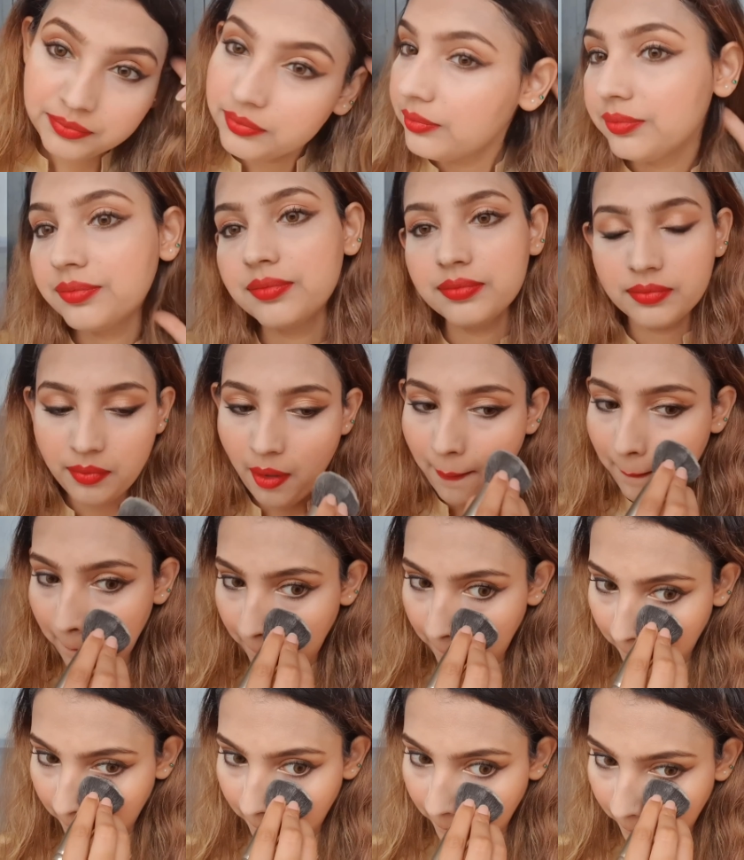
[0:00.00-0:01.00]
So first
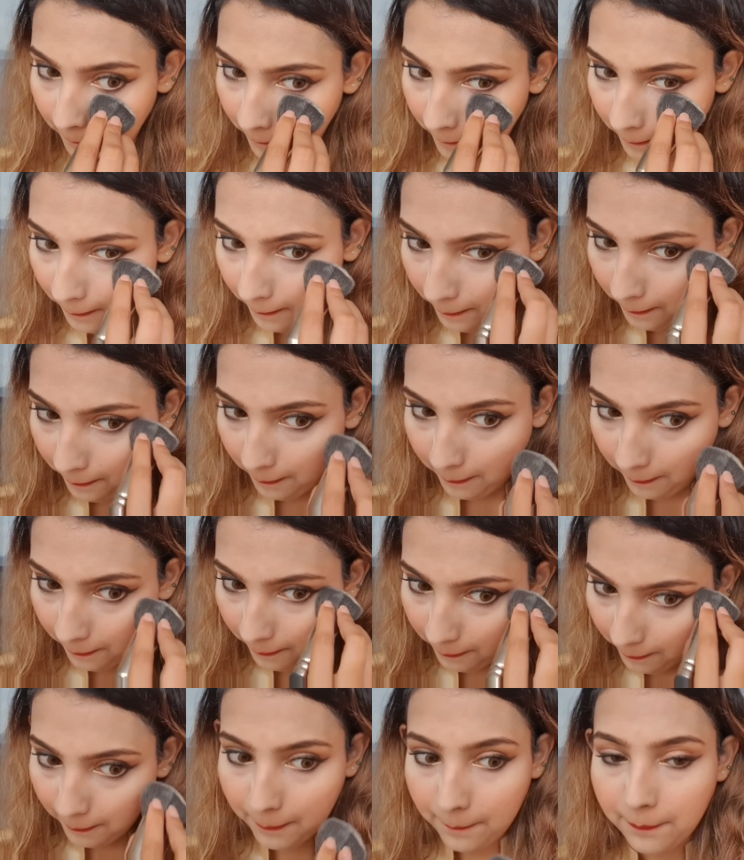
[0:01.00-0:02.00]
applying it
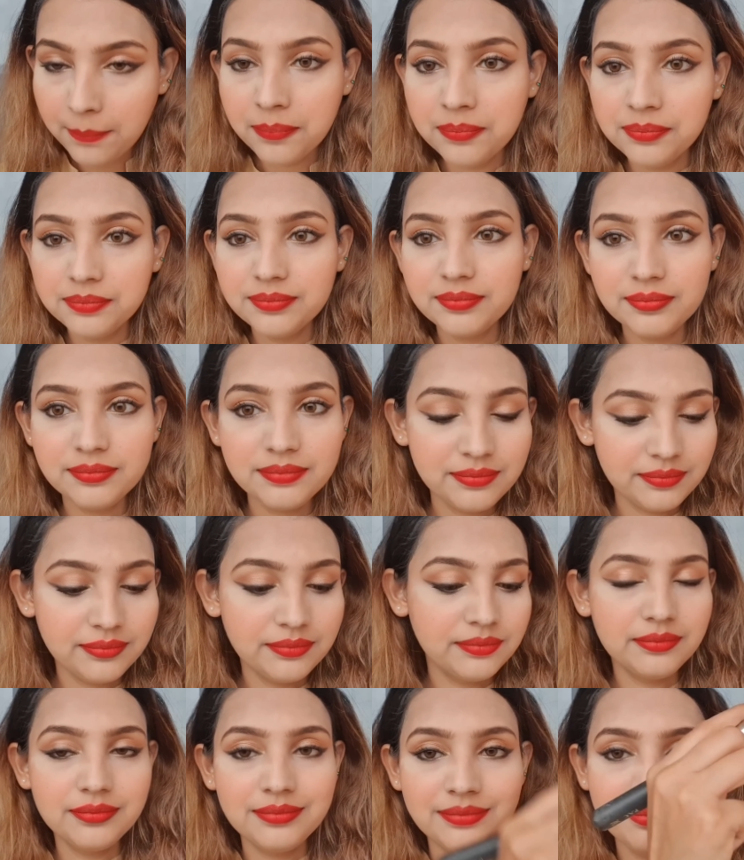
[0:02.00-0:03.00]
underneath my
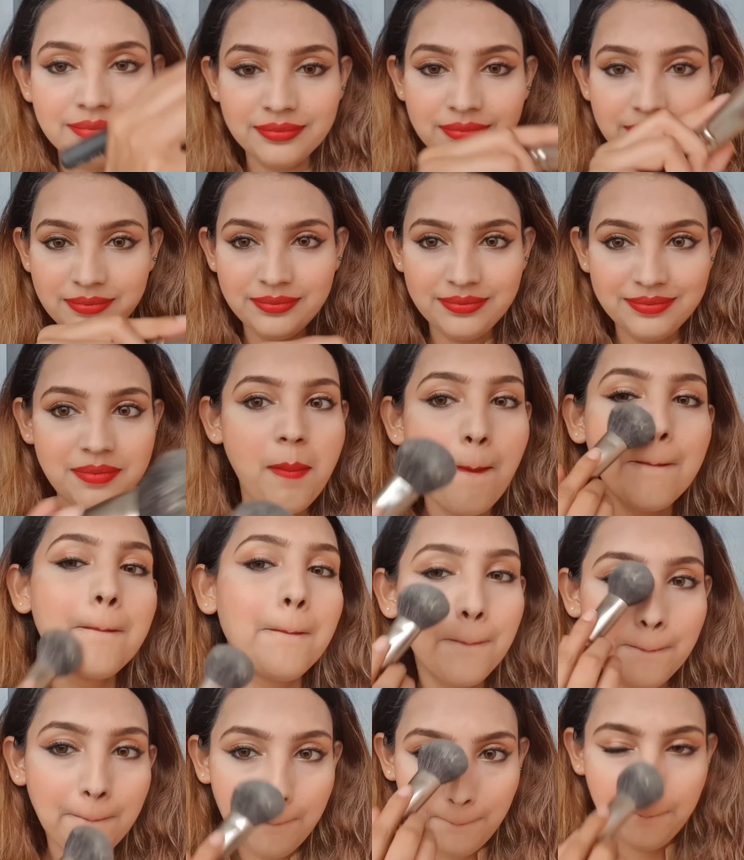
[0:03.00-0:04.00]
eyes to set
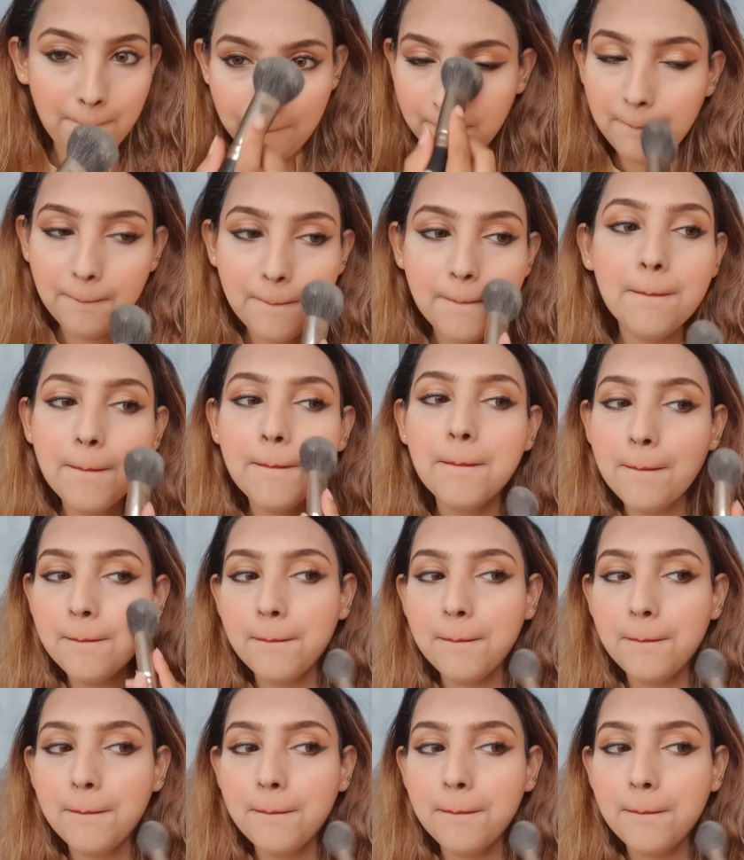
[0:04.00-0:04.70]
my concealer,